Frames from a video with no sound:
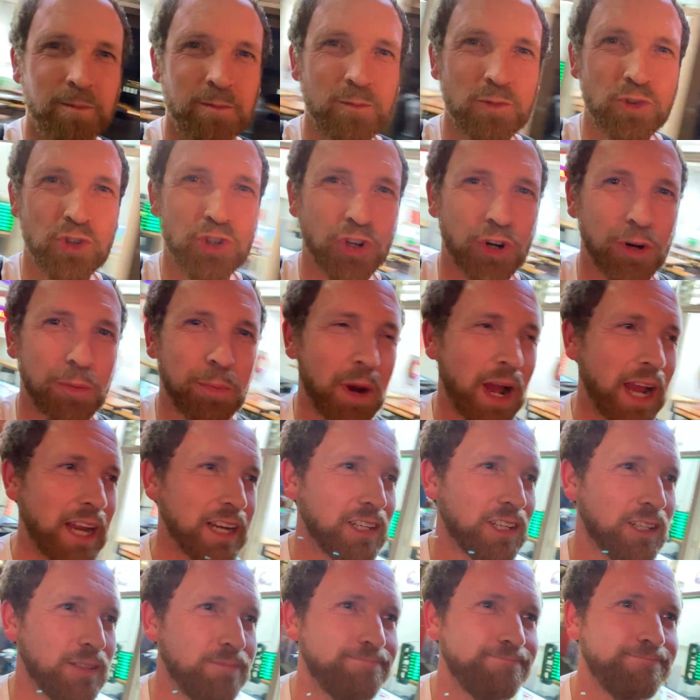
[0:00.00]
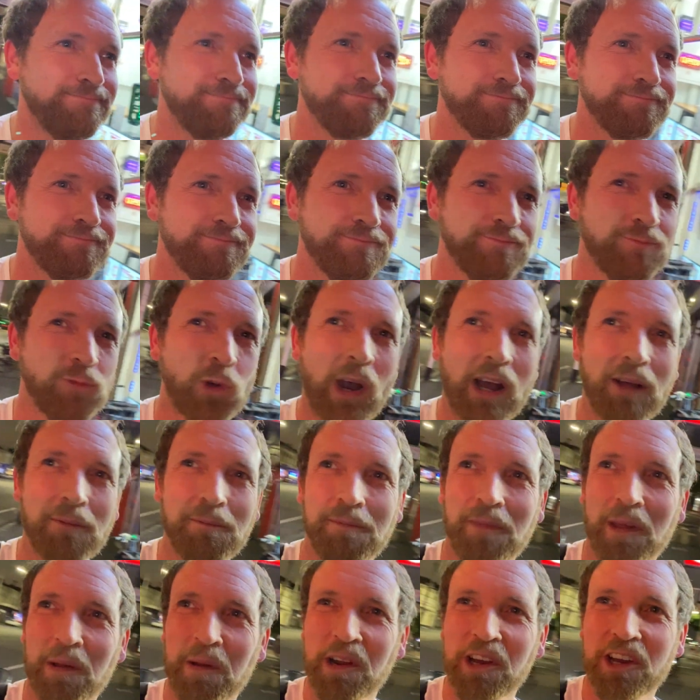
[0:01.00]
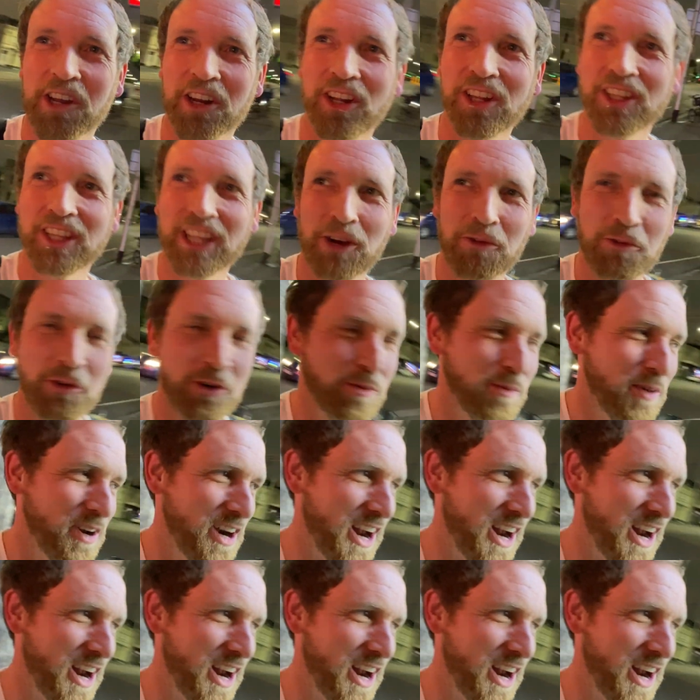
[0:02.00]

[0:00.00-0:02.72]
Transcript: Should have biked. Well, I'm not gonna let that ruin my